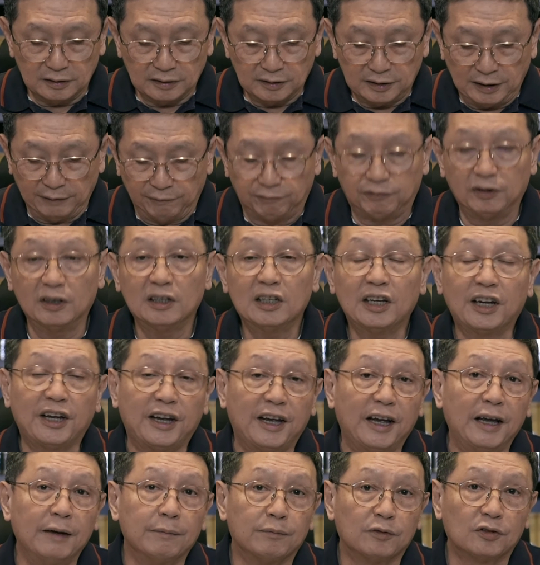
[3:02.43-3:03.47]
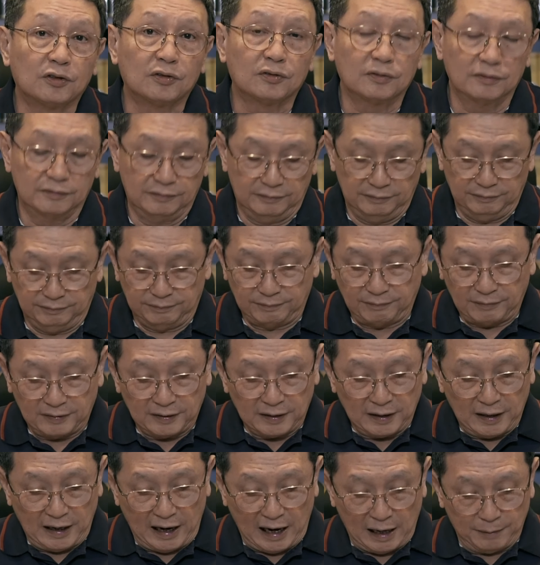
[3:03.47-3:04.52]
different gifts.
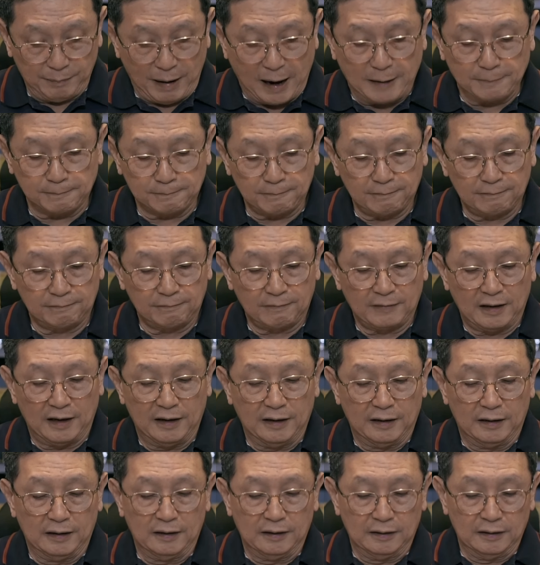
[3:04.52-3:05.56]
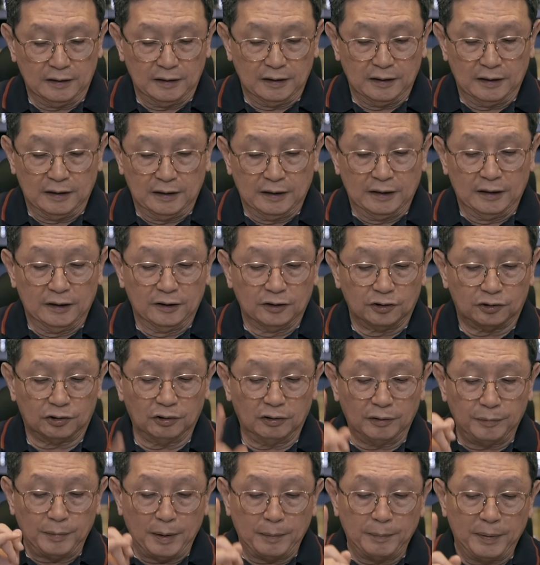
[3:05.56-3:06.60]
Amen. So
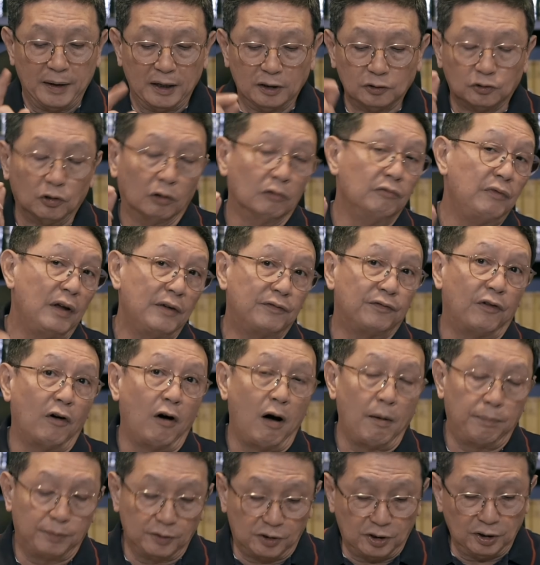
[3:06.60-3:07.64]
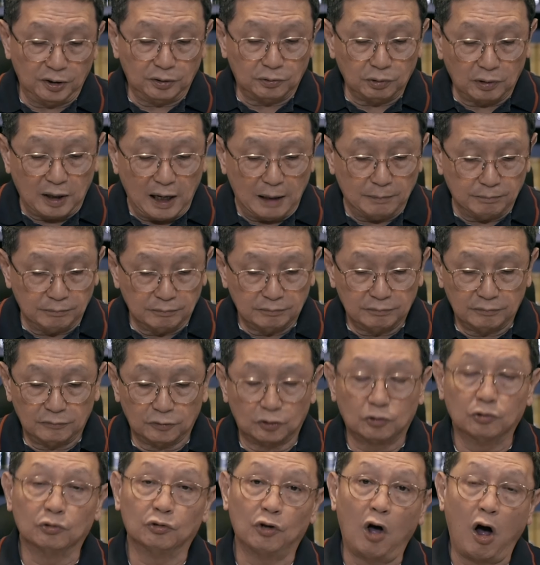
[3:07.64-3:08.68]
remember, don't wait for opportunity to come
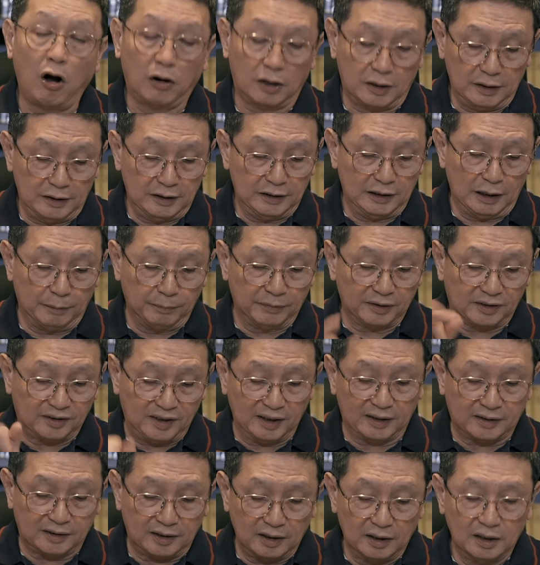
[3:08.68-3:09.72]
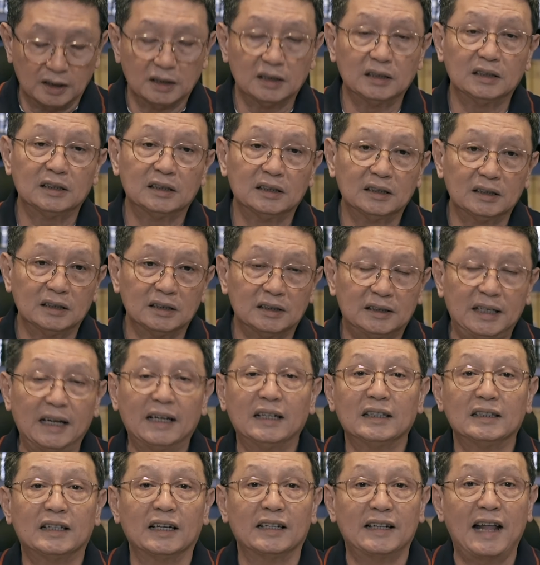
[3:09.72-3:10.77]
to knock. Number six,
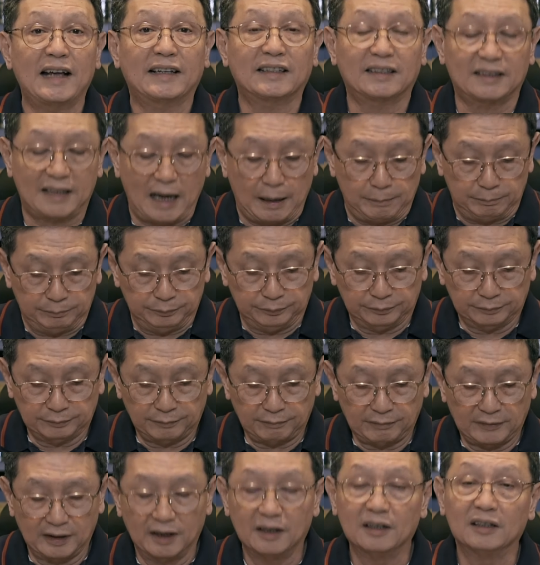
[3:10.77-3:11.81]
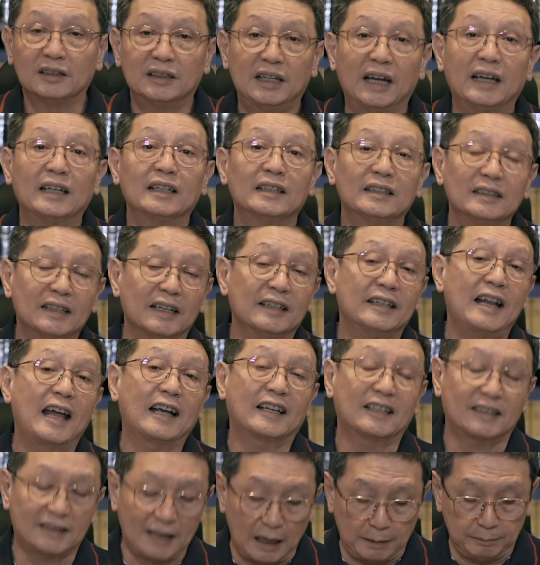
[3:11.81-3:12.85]
take the next step. Take the
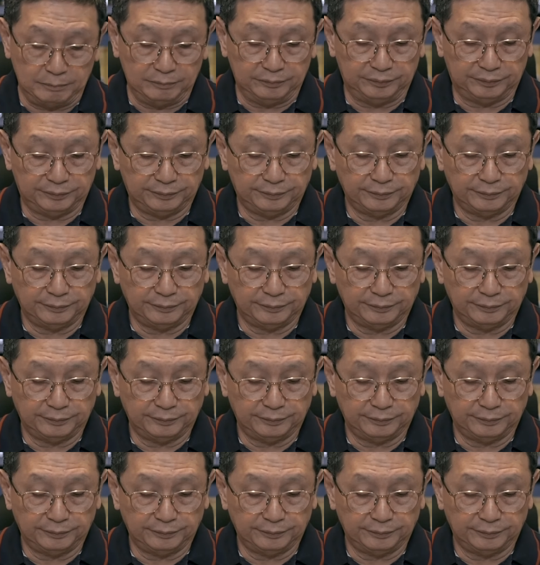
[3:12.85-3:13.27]
next step